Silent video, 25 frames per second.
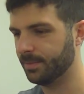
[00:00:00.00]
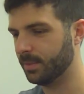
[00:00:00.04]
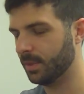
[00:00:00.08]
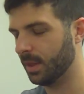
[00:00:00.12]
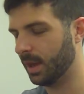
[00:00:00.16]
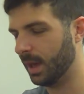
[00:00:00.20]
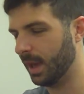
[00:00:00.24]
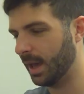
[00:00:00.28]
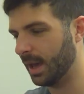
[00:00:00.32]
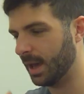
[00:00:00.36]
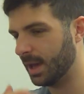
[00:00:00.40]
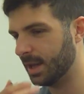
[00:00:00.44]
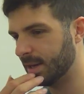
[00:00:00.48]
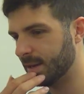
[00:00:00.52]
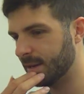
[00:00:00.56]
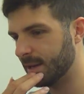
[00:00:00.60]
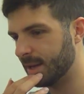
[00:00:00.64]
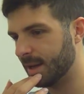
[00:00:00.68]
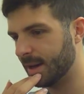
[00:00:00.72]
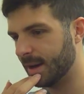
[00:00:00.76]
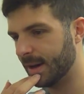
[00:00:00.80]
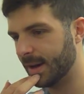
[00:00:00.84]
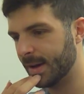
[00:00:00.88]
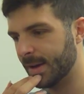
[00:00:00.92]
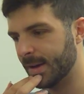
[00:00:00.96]
And
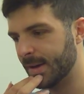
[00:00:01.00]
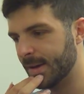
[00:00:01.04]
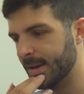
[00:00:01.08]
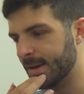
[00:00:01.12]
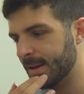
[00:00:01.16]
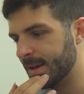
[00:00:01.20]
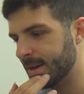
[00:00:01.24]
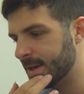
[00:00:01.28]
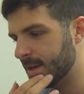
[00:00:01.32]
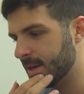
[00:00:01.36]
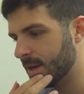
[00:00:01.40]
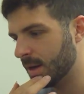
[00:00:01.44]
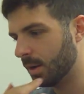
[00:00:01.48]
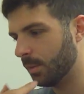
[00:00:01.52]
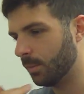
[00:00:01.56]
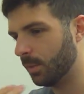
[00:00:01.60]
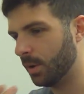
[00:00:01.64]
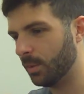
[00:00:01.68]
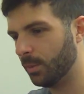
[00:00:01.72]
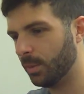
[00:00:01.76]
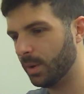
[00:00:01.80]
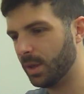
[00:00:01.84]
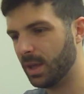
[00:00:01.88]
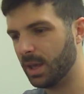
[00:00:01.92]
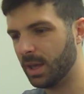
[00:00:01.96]

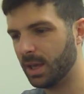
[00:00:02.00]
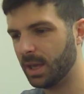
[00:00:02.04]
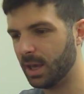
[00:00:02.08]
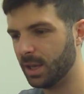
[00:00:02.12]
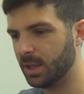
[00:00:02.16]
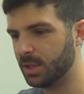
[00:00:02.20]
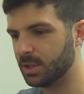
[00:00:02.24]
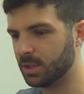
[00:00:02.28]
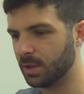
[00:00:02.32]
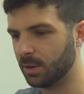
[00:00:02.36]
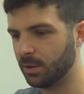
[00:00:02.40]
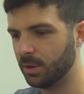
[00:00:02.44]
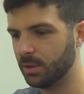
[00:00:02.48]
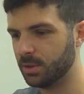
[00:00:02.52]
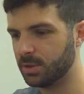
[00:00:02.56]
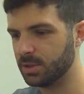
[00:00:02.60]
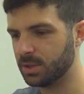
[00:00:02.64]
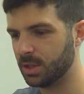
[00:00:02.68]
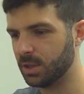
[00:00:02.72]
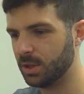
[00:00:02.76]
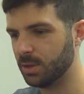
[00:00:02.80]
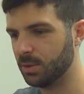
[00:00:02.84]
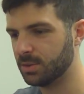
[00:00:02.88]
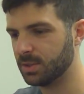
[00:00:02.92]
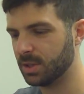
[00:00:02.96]
when we get so used to
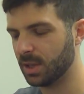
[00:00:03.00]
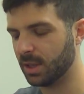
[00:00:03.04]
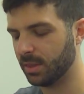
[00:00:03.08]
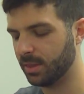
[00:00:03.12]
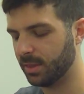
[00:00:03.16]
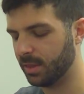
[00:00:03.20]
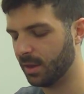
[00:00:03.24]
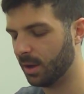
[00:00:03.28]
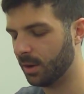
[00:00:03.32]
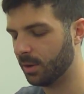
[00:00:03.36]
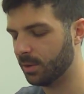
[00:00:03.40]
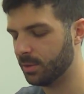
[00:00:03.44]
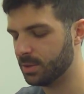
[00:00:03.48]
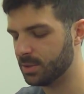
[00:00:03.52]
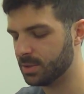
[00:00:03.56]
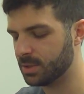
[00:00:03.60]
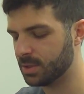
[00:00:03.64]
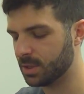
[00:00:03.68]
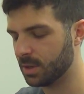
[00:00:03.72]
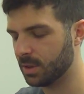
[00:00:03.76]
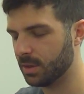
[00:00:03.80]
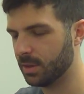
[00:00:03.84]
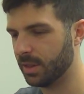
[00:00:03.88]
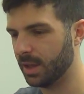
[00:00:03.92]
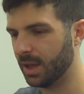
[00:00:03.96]
using
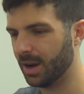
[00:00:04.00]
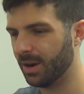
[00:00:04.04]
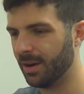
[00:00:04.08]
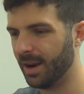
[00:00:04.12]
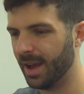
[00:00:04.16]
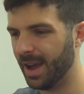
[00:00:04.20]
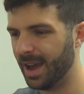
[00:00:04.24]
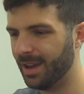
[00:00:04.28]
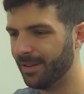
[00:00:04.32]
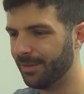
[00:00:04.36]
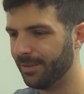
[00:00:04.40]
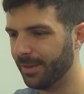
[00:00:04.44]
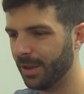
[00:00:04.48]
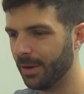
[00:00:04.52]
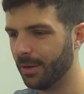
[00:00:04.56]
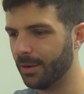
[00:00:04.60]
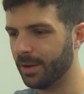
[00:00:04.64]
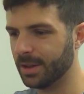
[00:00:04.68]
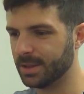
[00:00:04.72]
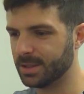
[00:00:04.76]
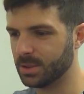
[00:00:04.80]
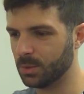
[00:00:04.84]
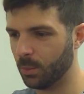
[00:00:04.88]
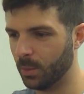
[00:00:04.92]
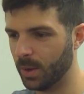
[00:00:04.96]
those, then our A finger
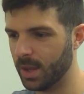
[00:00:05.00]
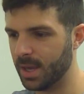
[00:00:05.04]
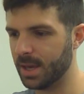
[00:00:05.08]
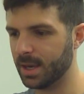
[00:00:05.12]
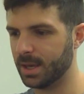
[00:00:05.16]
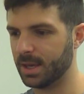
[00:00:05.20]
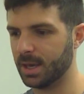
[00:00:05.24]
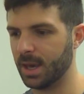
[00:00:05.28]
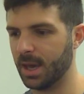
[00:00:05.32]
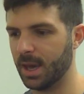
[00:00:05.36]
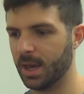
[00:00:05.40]
gets weak.